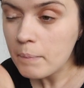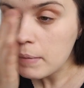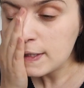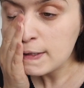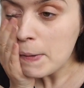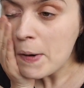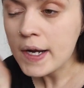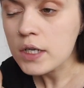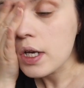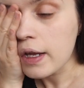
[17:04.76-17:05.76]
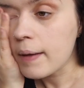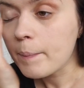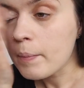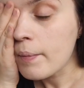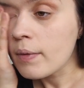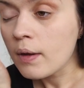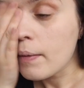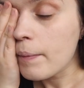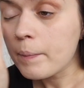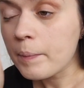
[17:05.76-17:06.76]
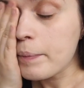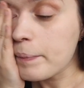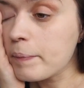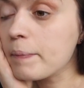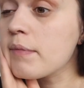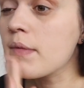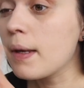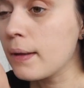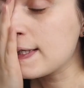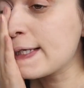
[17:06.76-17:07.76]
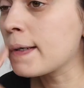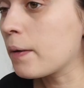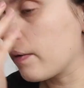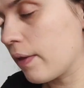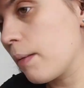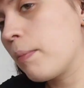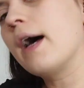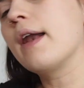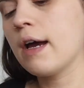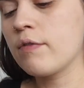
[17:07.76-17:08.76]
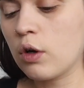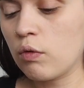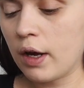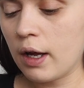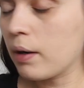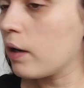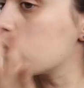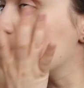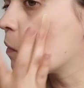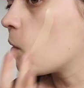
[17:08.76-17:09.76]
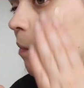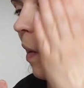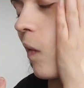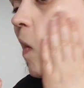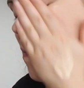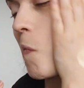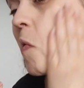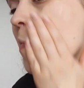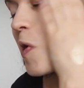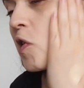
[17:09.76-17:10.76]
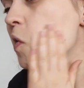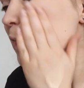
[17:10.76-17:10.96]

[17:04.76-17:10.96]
But do you know what, actually, this hasn't gone on that bad. I haven't got right up close into my mirror, but we shall